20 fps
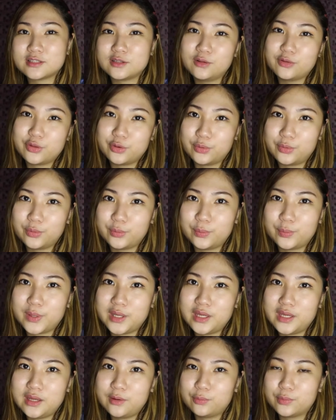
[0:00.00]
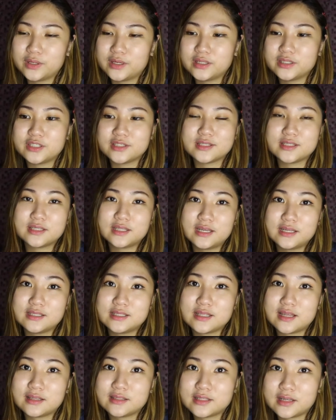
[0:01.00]
Although we were just kids
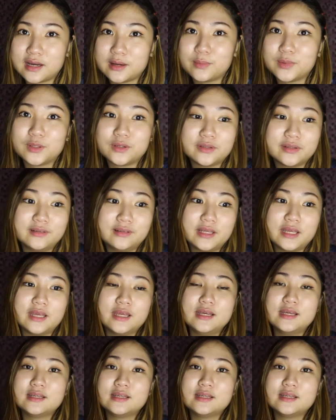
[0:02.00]
that time, it really